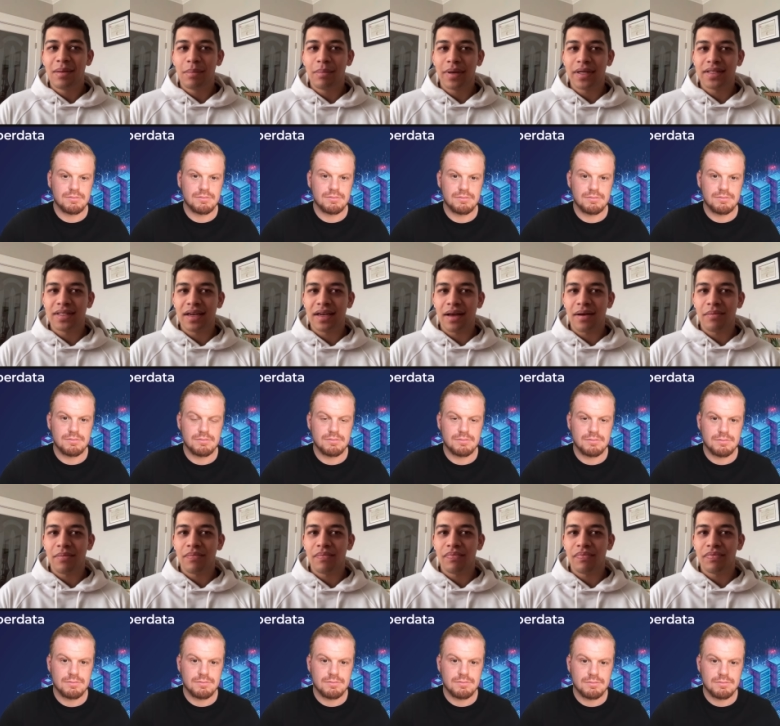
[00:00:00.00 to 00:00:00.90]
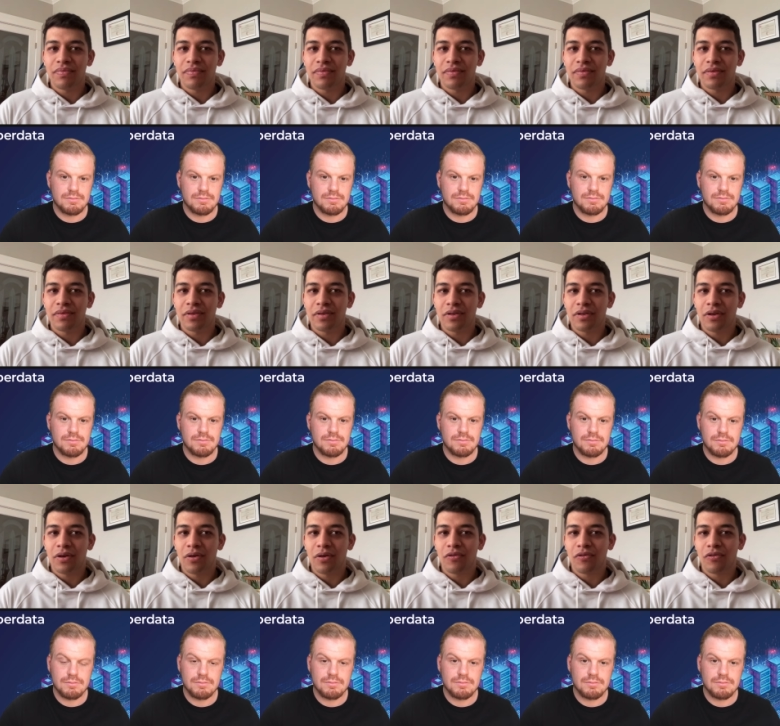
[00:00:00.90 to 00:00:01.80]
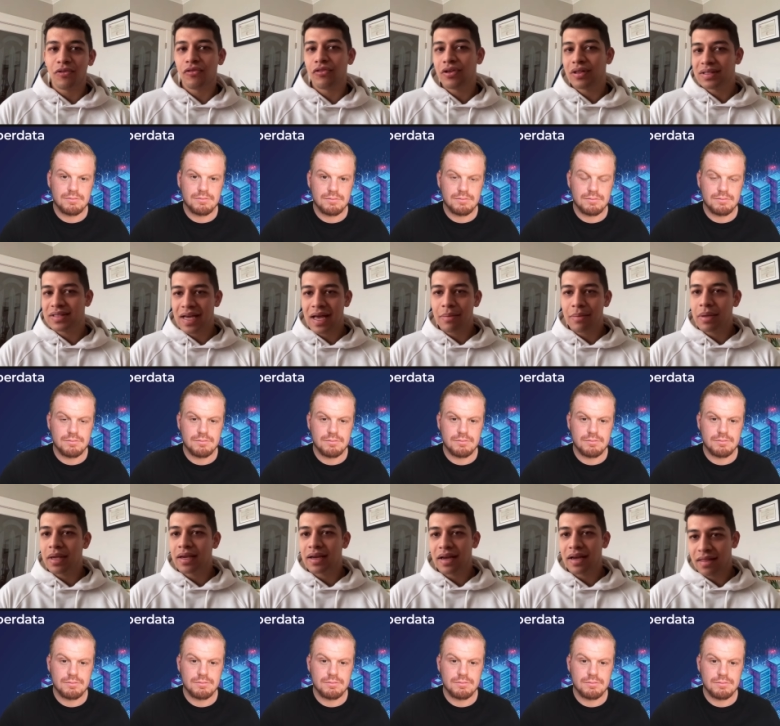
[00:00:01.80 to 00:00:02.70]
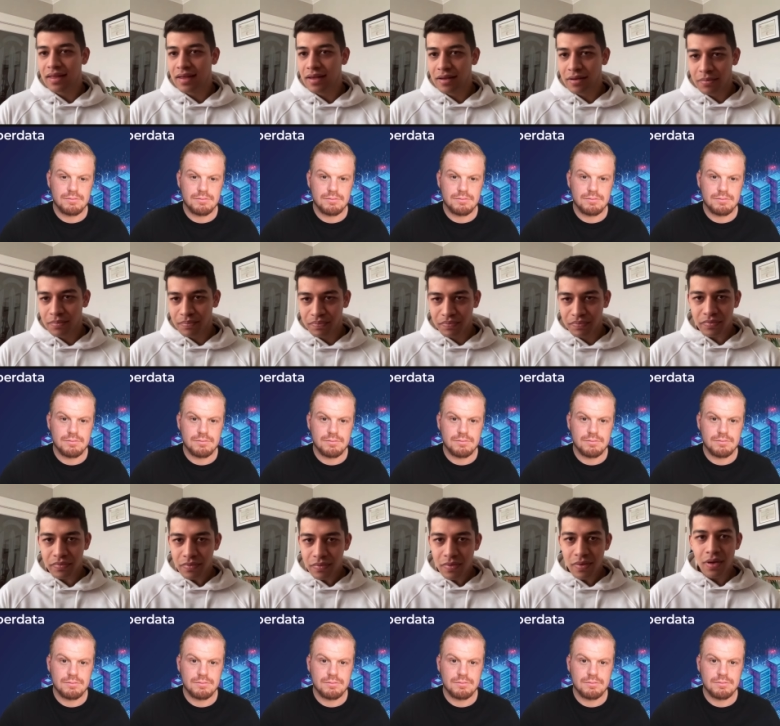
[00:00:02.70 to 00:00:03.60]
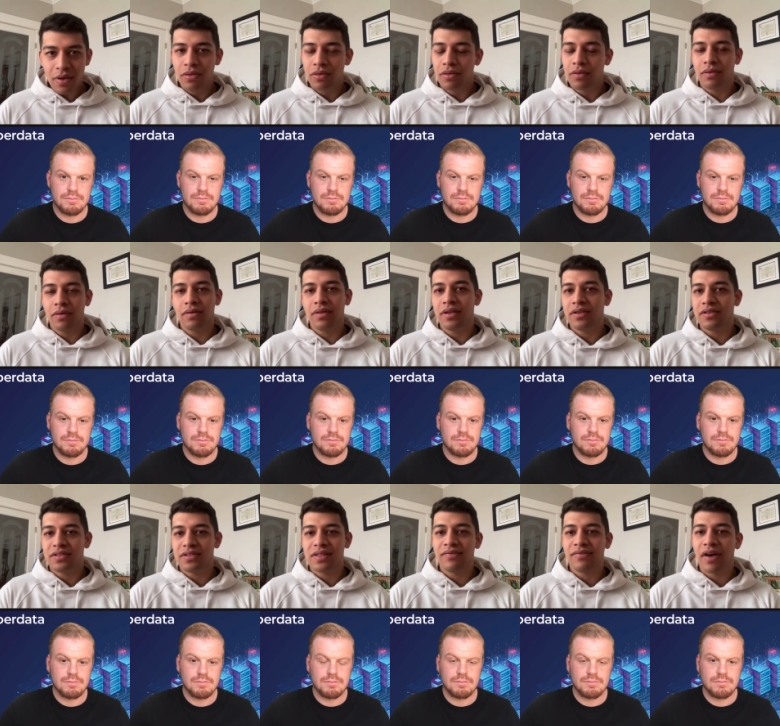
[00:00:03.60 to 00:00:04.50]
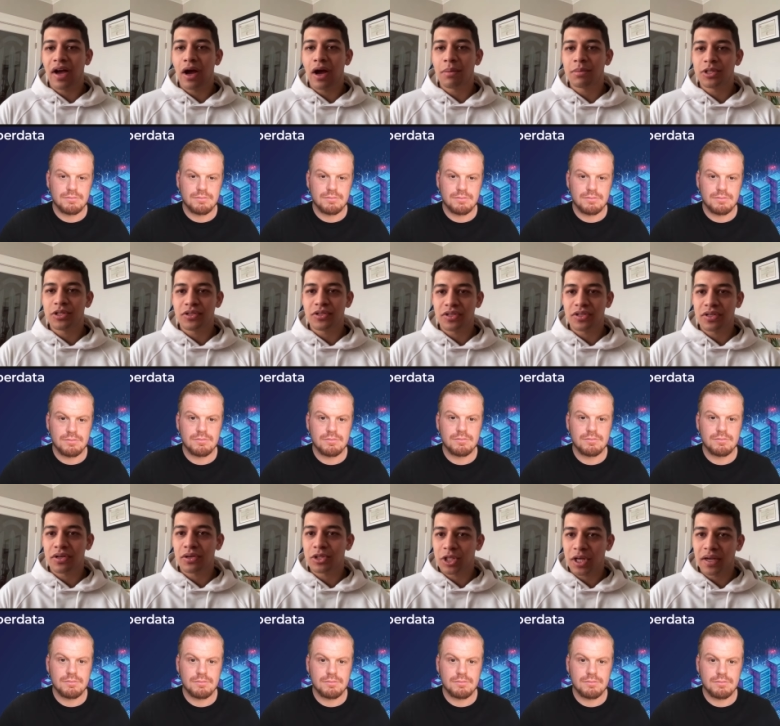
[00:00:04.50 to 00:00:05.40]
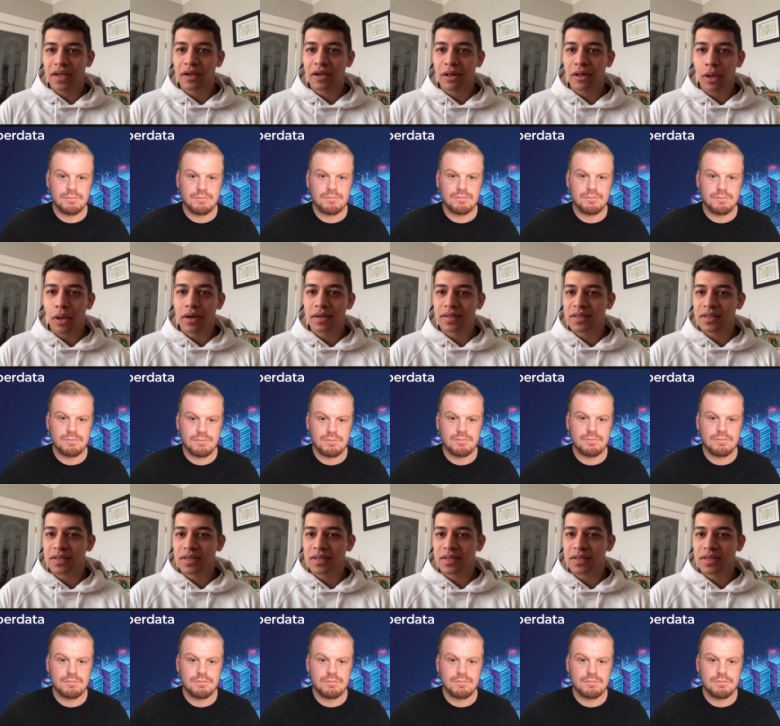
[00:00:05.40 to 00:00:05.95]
Speaker 1: But for the time being, I think these DeFi options are still chugging along